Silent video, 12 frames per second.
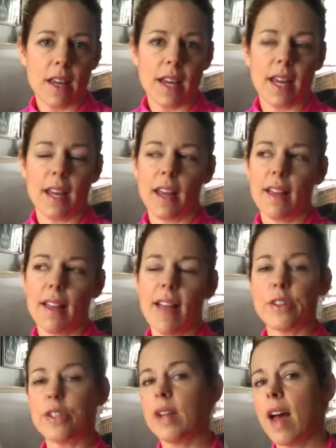It
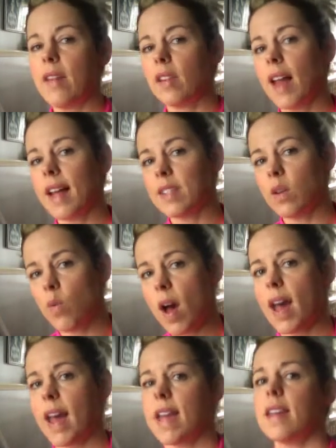allows you to have a glass of
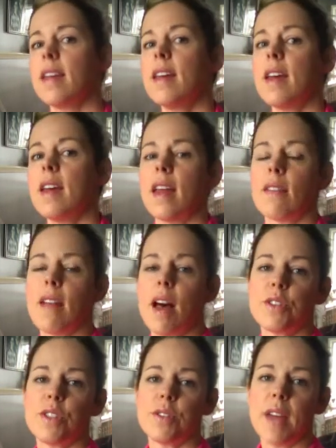wine. It
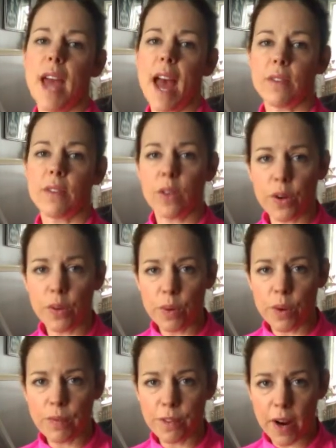allows you to have a little
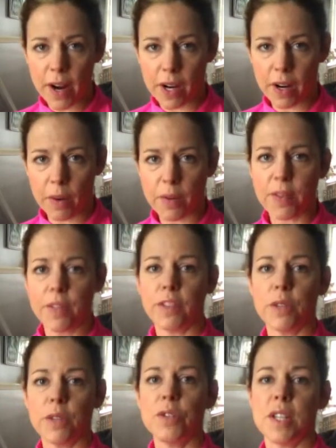room for error with a
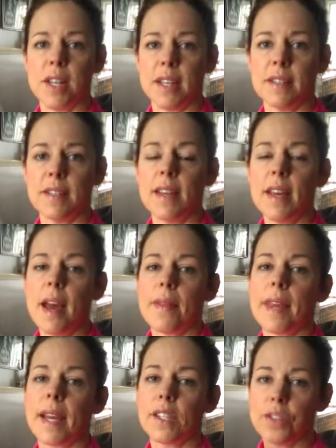few cheats.
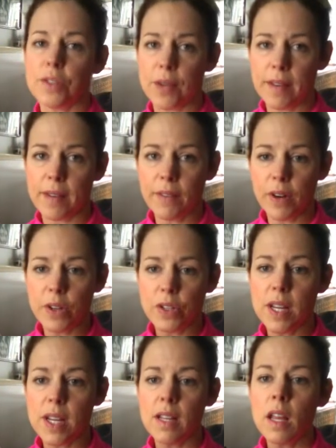The extreme
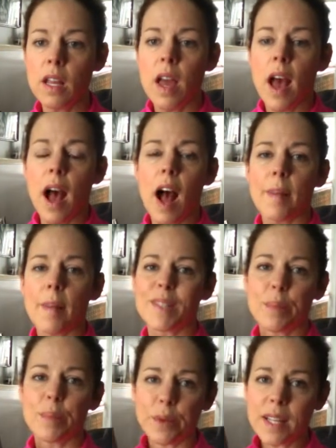version is
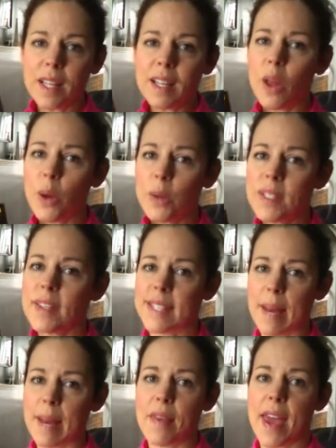pretty close to the
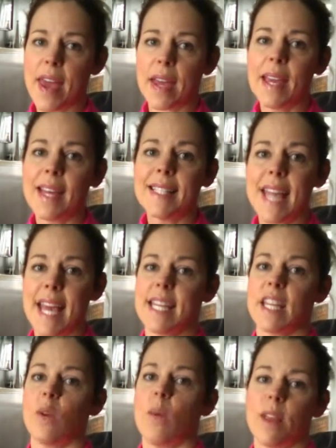same thing,
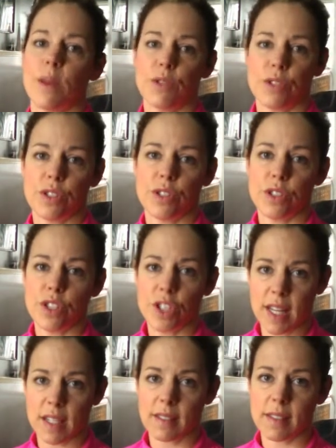taking away those
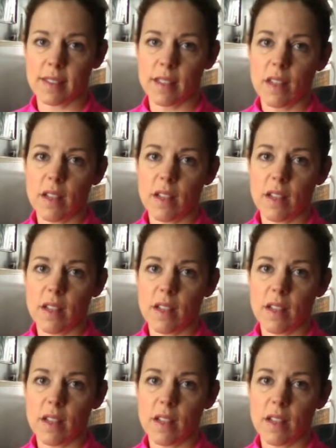cheats.